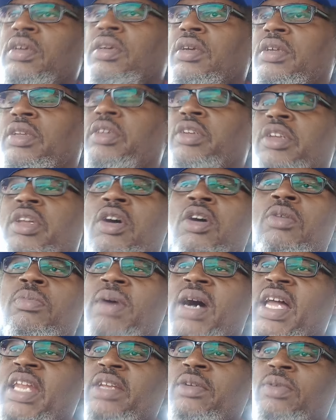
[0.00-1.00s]

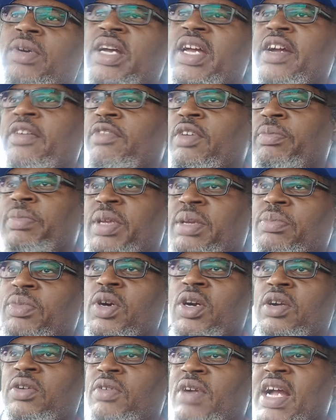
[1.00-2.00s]
Nobody will ever be
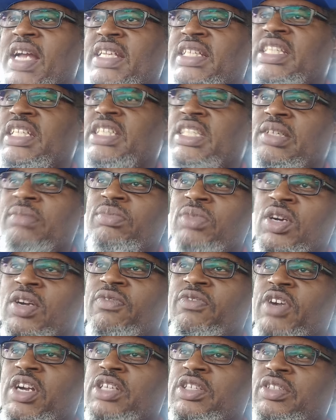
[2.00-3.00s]
more righteous and more
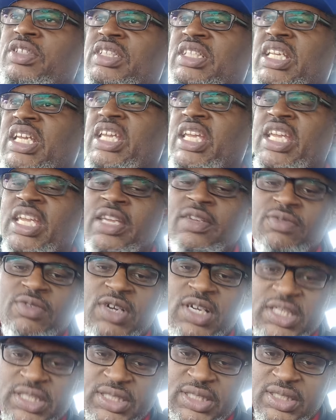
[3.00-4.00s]
virtuous than Eve
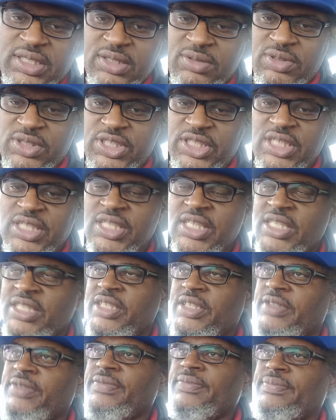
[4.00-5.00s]
was, and look what she did.
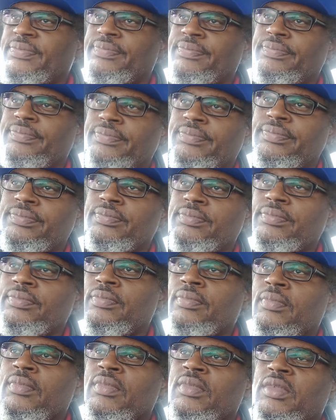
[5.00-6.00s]

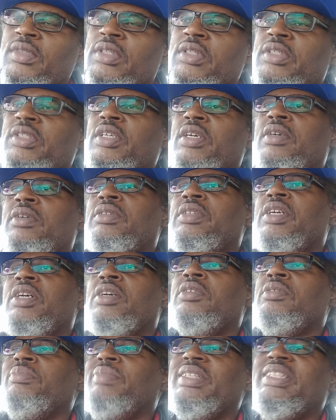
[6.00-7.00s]
So
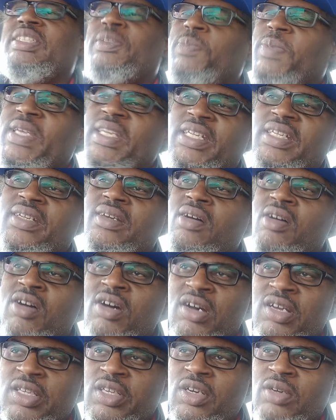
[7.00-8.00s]
don't be spending
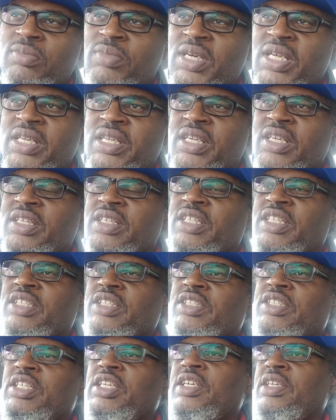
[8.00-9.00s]
all your money on these
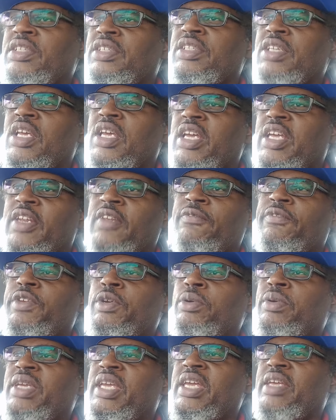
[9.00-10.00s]
chicks. And if
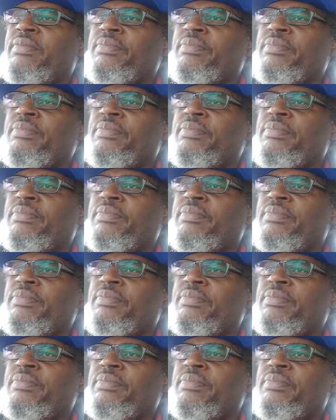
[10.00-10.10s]
you get